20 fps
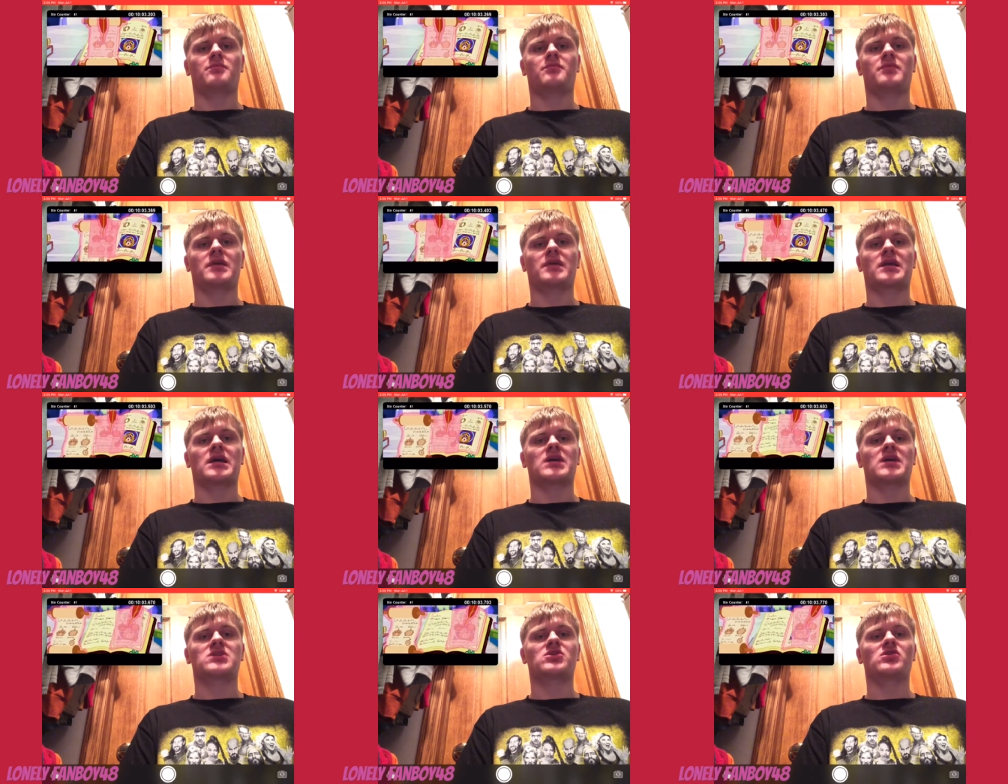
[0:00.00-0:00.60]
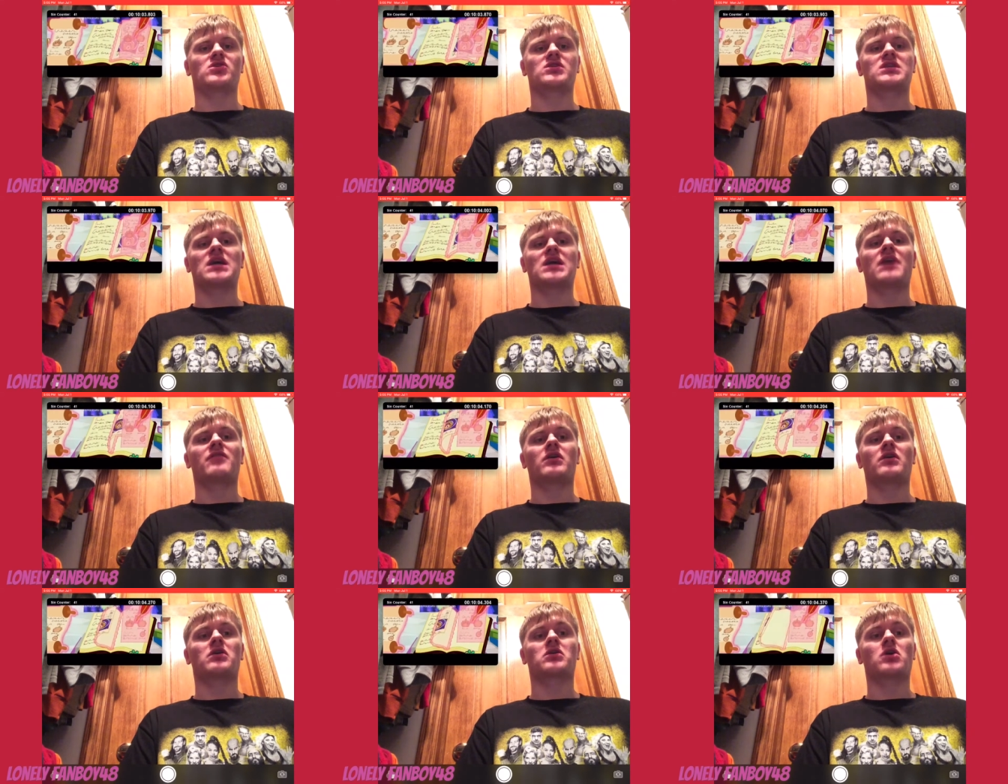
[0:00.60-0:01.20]
Because you
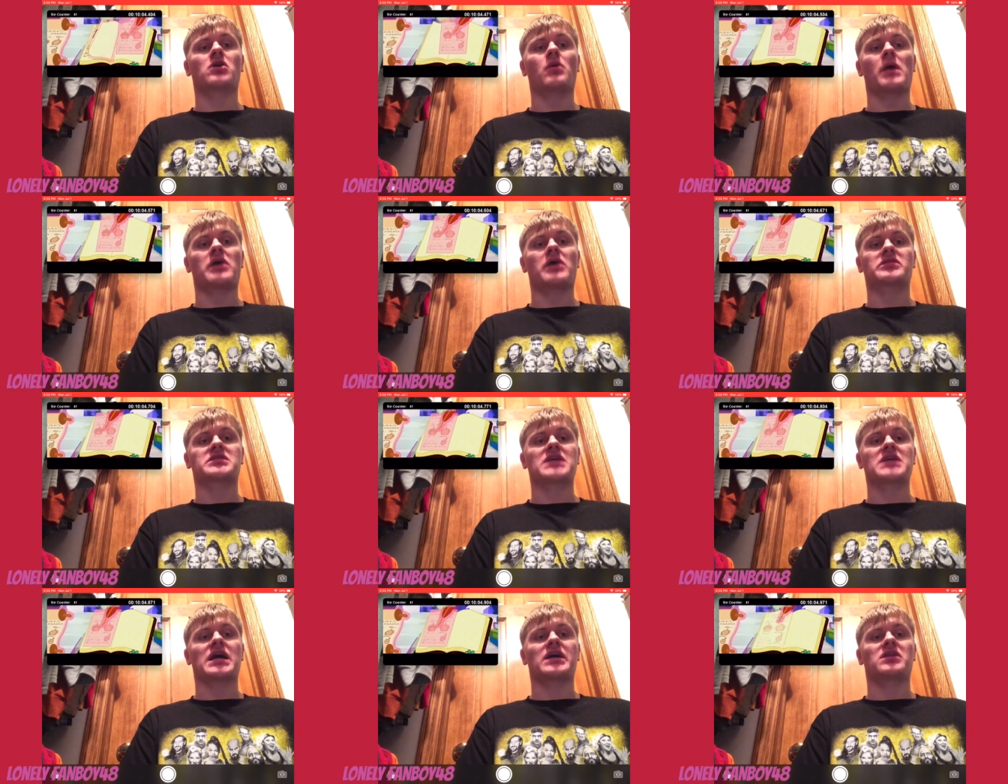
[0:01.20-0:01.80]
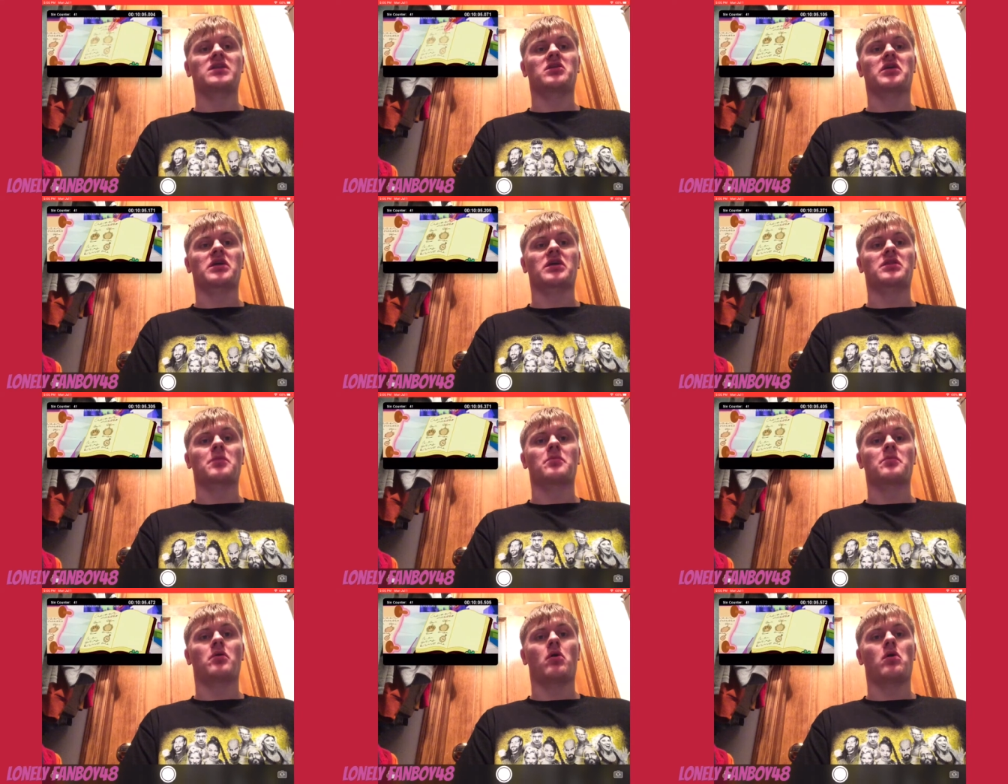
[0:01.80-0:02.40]
devil go outside and look
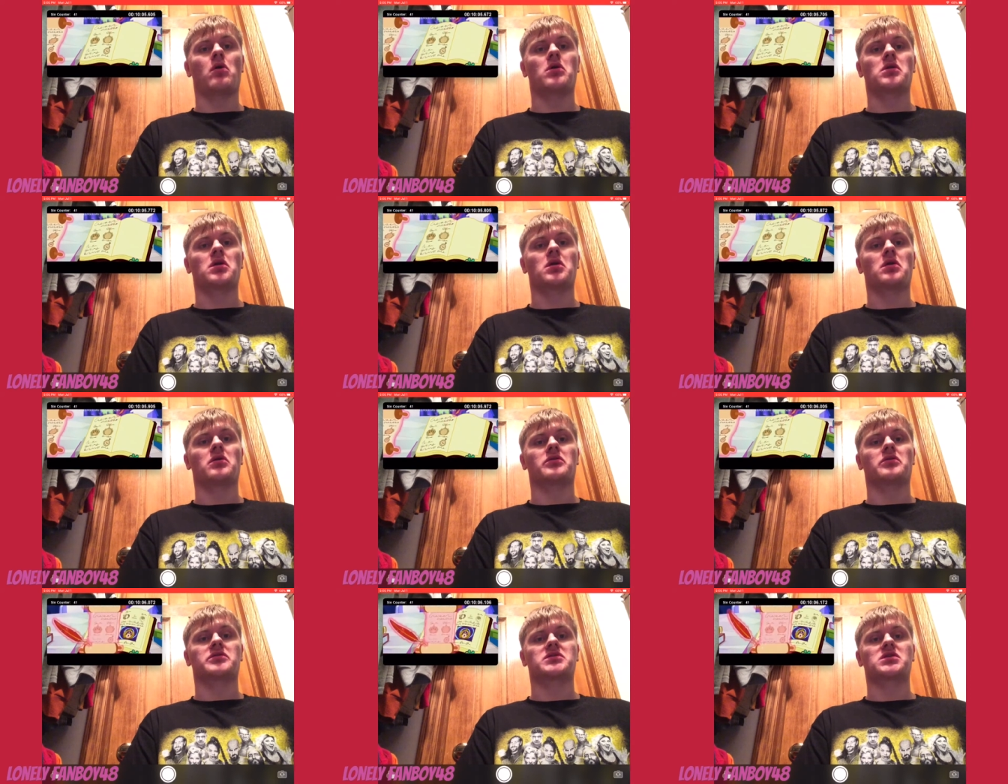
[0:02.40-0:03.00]
at the portal.